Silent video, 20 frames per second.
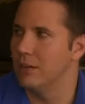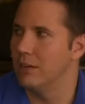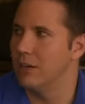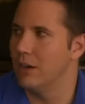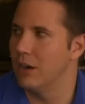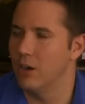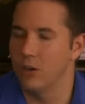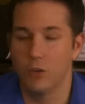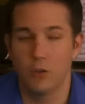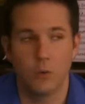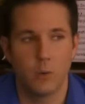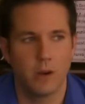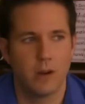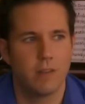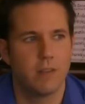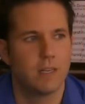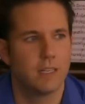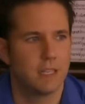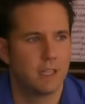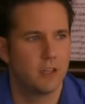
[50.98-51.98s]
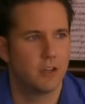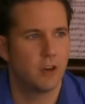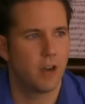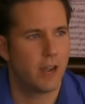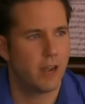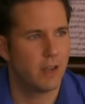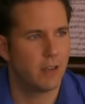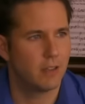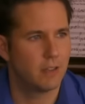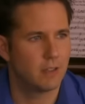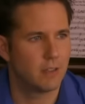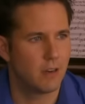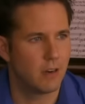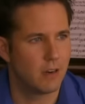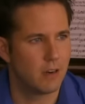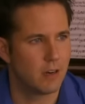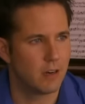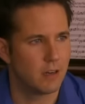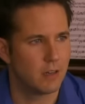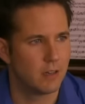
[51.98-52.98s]
are you aware that Kinder eggs
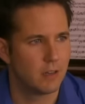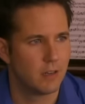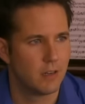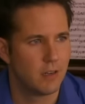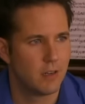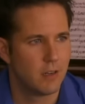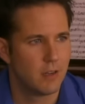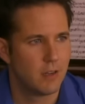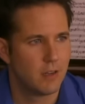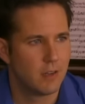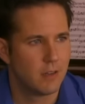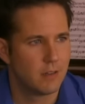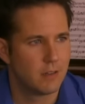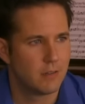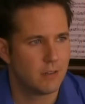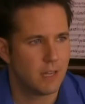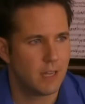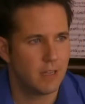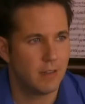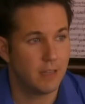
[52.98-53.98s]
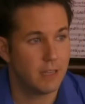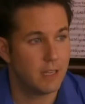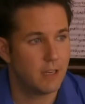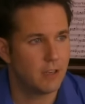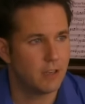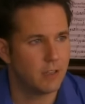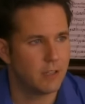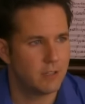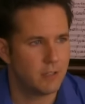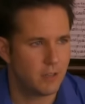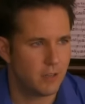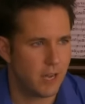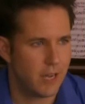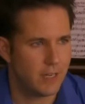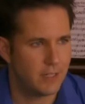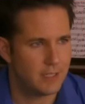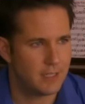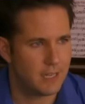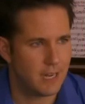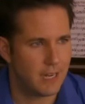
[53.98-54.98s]
are illegal in the
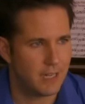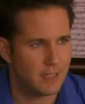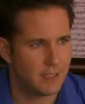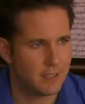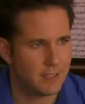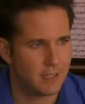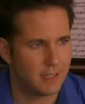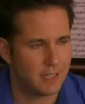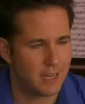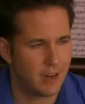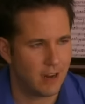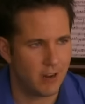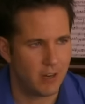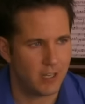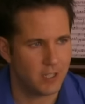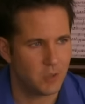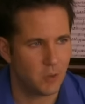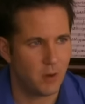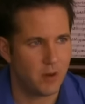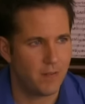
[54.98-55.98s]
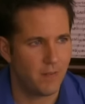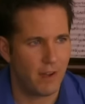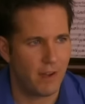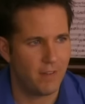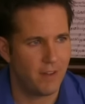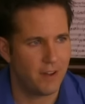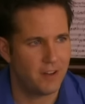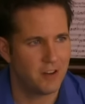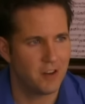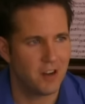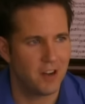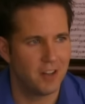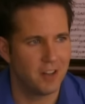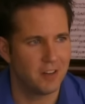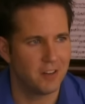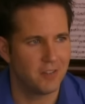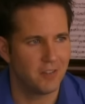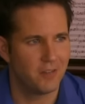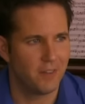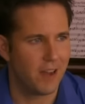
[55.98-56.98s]
United States and carry a
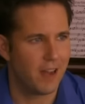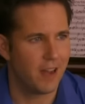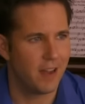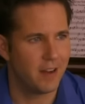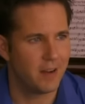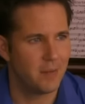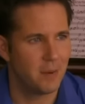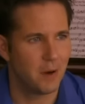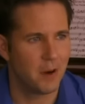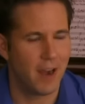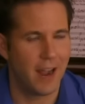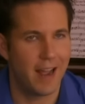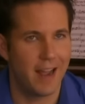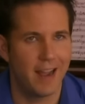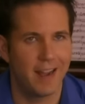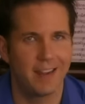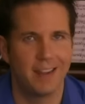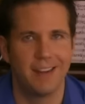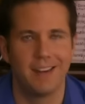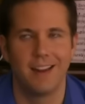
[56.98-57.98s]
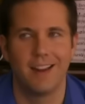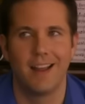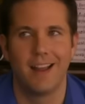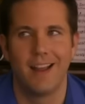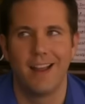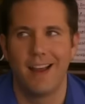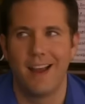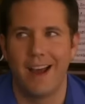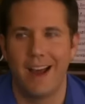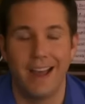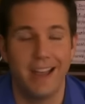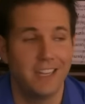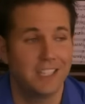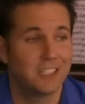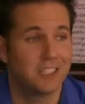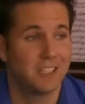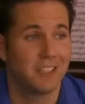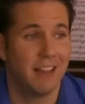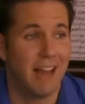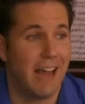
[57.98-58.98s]
$2,500 fine per egg. And I
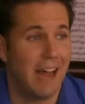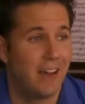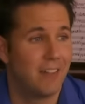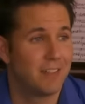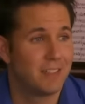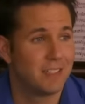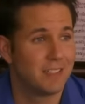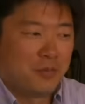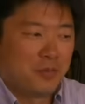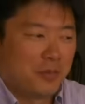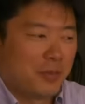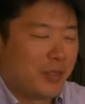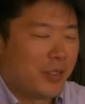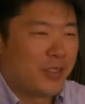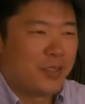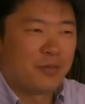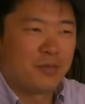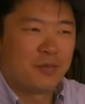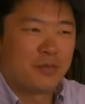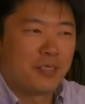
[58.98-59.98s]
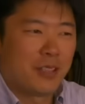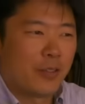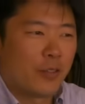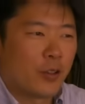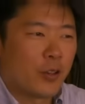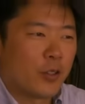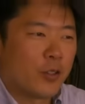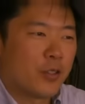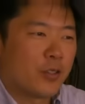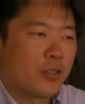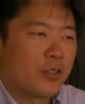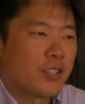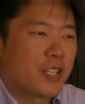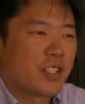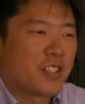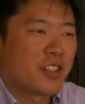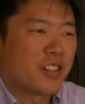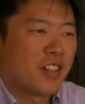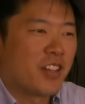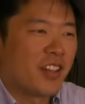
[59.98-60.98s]
actually laughed. We never heard of
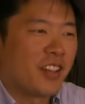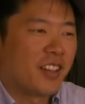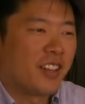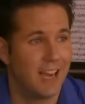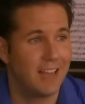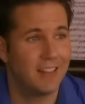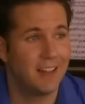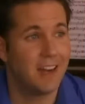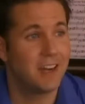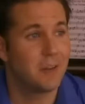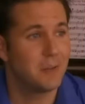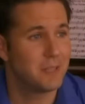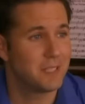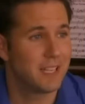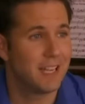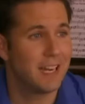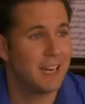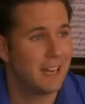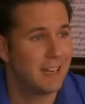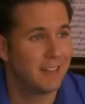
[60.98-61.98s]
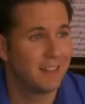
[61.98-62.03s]
such a thing. I thought he was kidding.